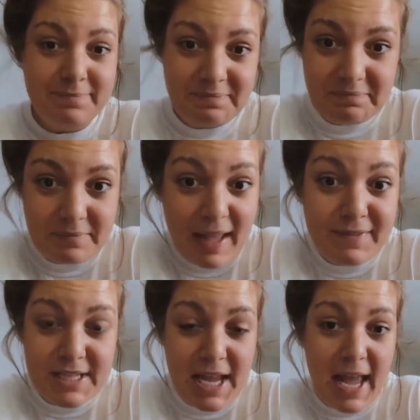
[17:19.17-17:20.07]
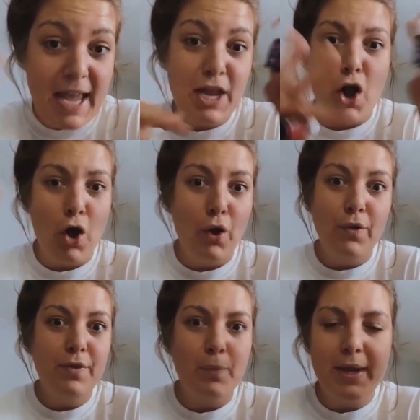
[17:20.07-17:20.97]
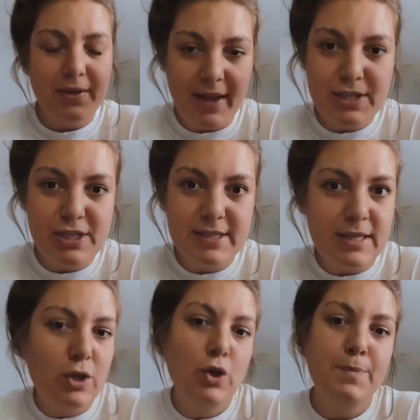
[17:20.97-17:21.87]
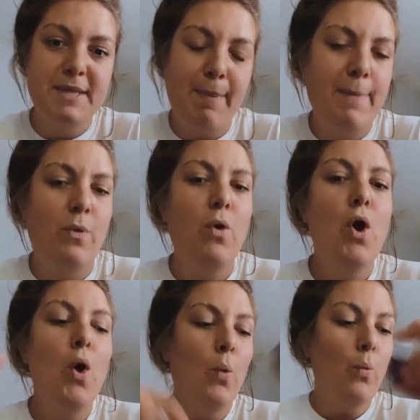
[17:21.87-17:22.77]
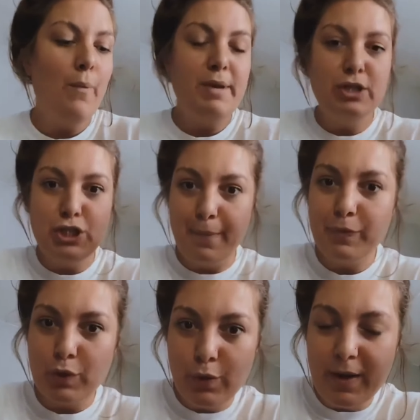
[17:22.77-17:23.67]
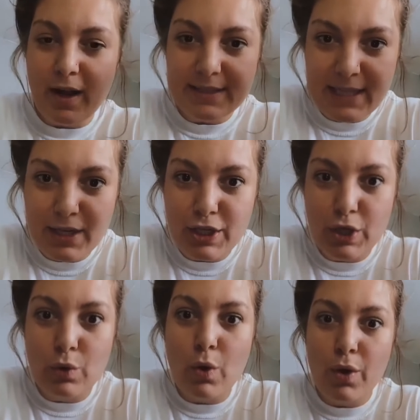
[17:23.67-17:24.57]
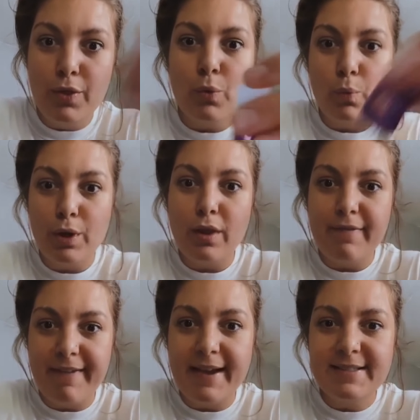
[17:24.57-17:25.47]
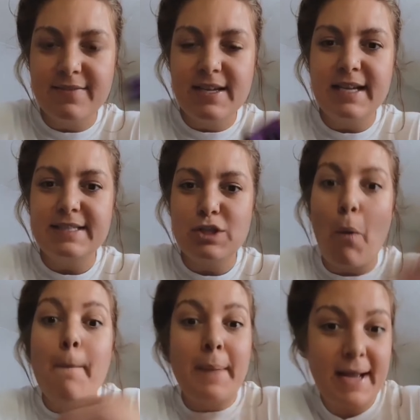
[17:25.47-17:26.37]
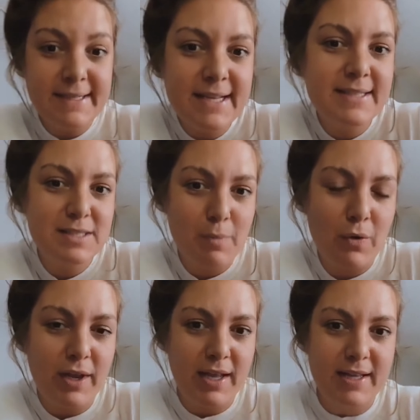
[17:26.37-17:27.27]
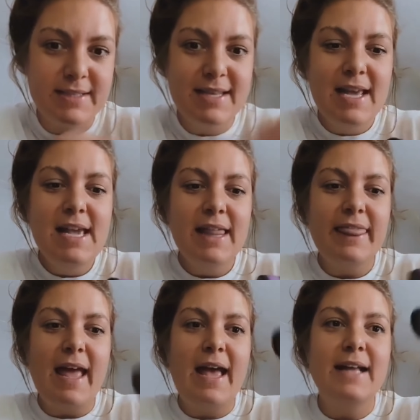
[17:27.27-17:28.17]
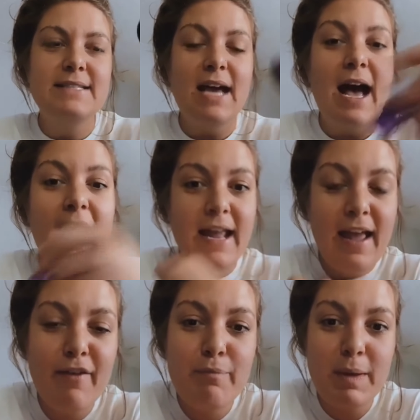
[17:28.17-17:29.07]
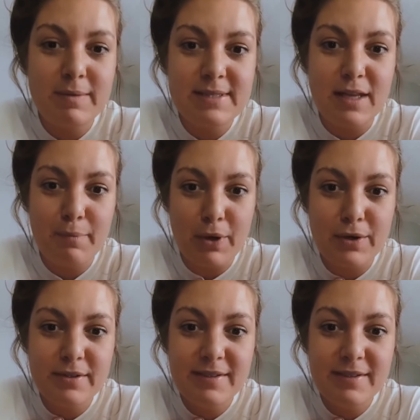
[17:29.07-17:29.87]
FDA, all of the regulations and the hoops that people want me to jump through and not tell you the real effects of this. So my testimony is that I have been sunburned